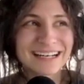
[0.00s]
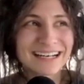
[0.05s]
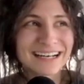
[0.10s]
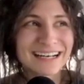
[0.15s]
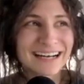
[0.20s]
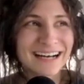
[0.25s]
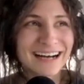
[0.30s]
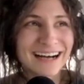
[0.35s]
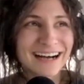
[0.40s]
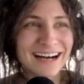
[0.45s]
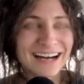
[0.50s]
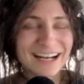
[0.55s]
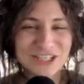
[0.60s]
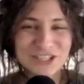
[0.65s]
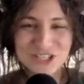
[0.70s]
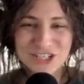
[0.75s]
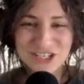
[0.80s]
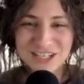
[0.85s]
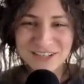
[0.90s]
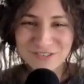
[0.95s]

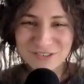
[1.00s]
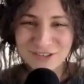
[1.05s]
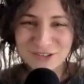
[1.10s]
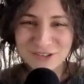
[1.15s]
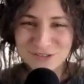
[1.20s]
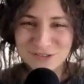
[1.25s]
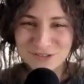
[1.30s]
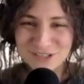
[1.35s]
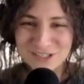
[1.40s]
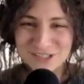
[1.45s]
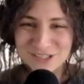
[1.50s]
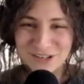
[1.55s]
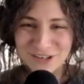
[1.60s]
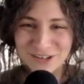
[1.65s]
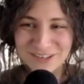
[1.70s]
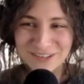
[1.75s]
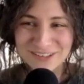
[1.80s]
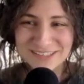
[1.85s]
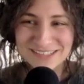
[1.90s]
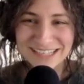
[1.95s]
achieve those
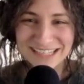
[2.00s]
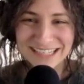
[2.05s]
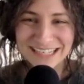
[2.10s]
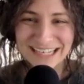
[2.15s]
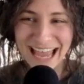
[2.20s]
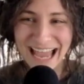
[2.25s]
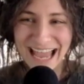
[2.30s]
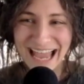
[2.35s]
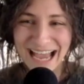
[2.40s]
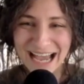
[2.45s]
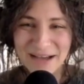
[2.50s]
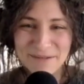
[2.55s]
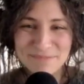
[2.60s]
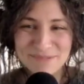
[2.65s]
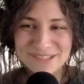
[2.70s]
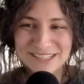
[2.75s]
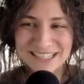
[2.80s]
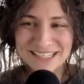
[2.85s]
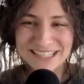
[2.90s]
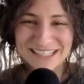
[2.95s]
results in
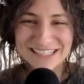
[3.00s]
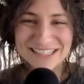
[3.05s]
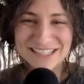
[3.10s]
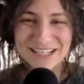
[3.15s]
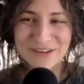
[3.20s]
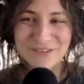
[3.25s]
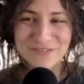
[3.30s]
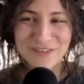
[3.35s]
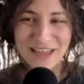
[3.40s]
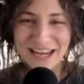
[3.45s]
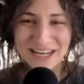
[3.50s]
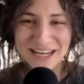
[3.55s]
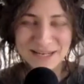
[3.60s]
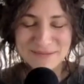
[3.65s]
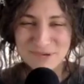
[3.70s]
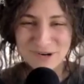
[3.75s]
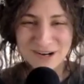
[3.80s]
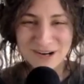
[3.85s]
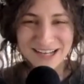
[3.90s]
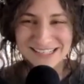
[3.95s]
absence of
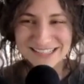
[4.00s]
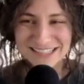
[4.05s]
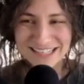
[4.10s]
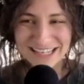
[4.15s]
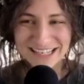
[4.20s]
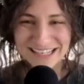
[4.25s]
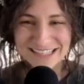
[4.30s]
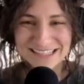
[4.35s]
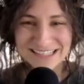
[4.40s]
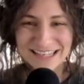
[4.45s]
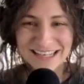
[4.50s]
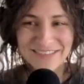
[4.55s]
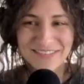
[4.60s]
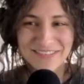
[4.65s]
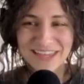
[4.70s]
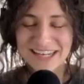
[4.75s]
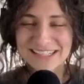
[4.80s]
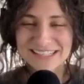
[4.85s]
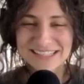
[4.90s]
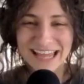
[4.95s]
any process
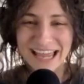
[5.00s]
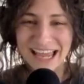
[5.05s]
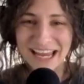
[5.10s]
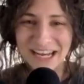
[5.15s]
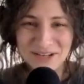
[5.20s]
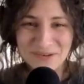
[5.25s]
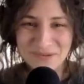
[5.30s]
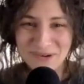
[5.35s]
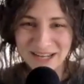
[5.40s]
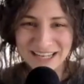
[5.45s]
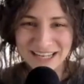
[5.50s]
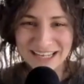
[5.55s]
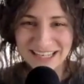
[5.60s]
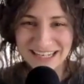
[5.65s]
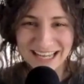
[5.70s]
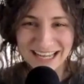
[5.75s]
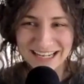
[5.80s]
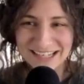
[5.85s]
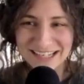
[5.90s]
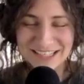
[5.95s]
that is in any way
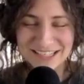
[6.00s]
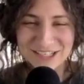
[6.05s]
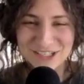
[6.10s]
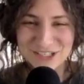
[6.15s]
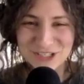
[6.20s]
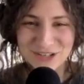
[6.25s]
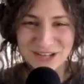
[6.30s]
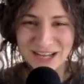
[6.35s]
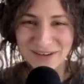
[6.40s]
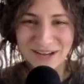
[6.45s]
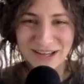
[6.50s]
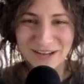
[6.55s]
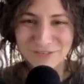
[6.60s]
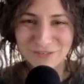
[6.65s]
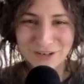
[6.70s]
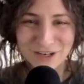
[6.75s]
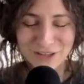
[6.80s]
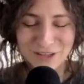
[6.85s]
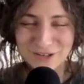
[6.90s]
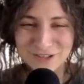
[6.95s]
connected to how
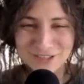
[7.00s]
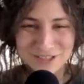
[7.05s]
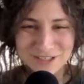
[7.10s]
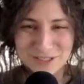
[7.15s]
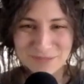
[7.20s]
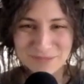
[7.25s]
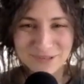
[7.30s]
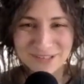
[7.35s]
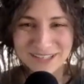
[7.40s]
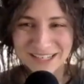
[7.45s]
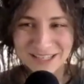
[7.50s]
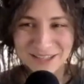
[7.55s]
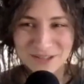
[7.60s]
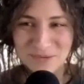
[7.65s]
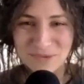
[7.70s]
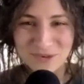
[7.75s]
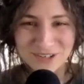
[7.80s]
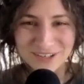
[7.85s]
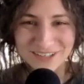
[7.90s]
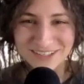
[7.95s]
every other discipline in the
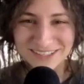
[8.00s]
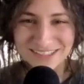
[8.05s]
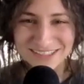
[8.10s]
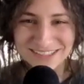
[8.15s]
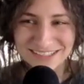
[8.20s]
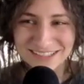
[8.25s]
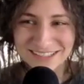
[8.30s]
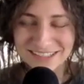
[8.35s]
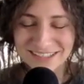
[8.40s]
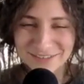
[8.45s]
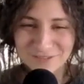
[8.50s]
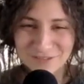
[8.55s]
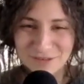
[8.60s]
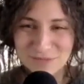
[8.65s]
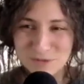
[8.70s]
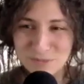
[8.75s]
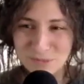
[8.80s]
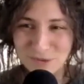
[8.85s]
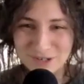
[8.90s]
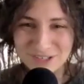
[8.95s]
world, from
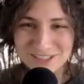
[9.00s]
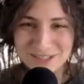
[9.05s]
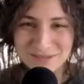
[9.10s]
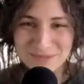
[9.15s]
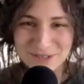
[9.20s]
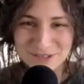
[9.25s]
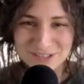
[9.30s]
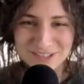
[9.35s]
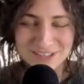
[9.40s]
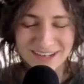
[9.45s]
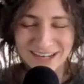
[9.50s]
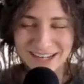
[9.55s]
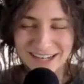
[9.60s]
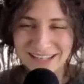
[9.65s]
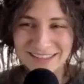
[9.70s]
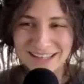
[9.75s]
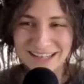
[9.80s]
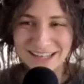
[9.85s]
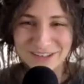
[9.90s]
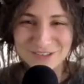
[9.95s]
sports to music or
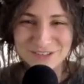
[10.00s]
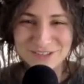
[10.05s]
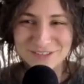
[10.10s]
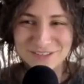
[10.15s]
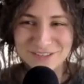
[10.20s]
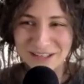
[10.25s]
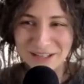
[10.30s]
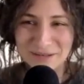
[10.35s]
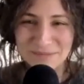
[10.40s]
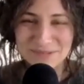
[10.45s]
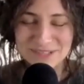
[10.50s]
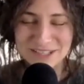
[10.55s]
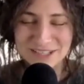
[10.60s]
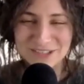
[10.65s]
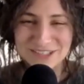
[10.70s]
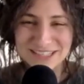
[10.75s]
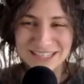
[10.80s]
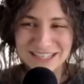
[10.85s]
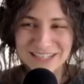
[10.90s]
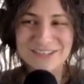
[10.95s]
anything else, develops their
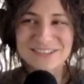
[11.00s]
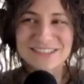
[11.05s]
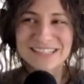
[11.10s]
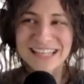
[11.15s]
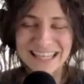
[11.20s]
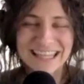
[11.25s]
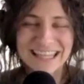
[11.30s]
skills. And